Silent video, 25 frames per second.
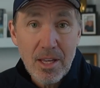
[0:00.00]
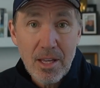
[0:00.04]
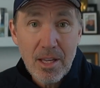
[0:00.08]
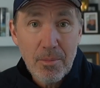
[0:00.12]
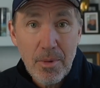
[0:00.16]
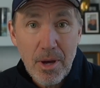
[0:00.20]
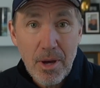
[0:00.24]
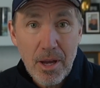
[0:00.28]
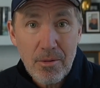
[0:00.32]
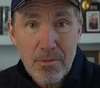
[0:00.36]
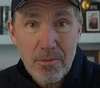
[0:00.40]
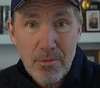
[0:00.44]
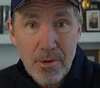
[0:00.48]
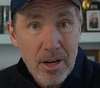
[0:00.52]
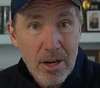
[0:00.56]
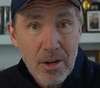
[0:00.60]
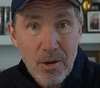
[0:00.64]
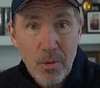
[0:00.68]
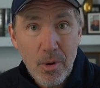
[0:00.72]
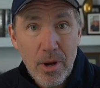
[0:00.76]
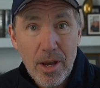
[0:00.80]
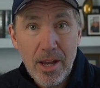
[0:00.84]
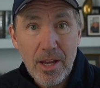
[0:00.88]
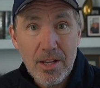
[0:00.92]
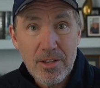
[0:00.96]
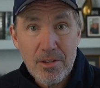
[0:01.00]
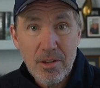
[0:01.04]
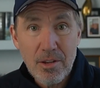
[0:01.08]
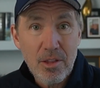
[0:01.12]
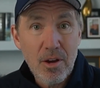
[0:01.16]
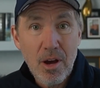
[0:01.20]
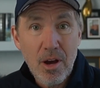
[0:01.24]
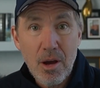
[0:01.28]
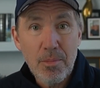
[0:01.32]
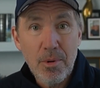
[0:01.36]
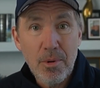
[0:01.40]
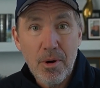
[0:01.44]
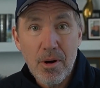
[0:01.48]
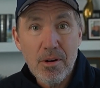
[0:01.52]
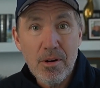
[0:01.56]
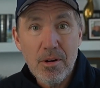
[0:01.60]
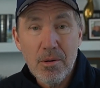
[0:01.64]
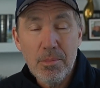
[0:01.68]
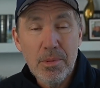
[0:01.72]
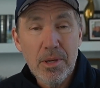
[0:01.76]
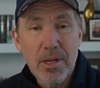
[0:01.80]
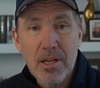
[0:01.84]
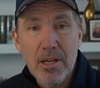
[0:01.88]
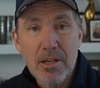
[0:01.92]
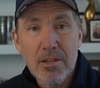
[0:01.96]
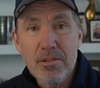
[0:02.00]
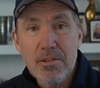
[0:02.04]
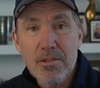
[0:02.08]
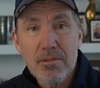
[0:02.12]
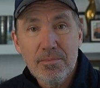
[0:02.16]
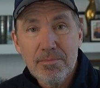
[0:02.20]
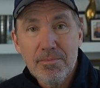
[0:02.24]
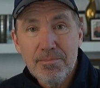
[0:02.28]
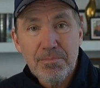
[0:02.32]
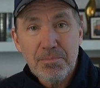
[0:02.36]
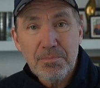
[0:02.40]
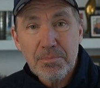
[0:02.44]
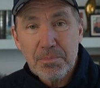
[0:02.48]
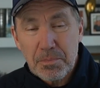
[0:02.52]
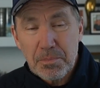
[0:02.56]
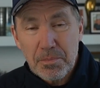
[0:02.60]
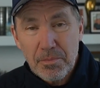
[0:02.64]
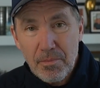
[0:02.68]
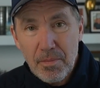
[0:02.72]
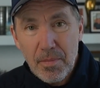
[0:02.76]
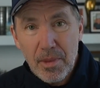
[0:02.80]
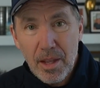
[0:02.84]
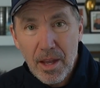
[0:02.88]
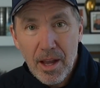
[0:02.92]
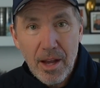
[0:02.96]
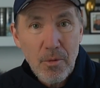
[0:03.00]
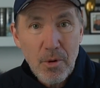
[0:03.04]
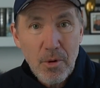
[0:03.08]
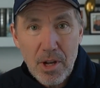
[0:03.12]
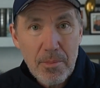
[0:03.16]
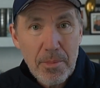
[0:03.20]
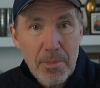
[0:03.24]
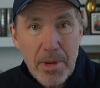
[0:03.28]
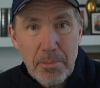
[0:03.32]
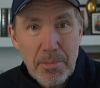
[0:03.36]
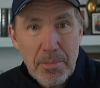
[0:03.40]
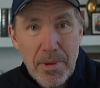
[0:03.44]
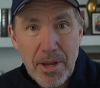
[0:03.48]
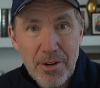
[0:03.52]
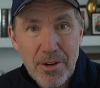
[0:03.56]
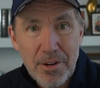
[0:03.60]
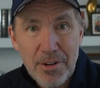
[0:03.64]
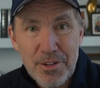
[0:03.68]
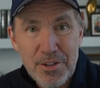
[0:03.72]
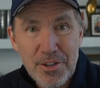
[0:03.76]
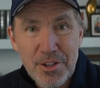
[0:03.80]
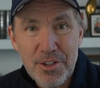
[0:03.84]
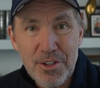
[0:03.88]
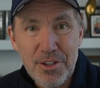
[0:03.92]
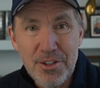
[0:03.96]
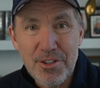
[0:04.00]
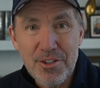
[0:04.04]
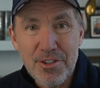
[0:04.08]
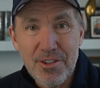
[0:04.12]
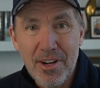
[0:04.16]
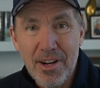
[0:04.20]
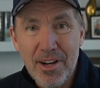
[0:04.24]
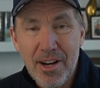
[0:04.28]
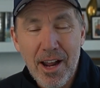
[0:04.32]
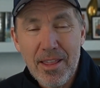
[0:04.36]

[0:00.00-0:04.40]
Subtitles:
about it right away as a thought partner because I want to make better decisions, right?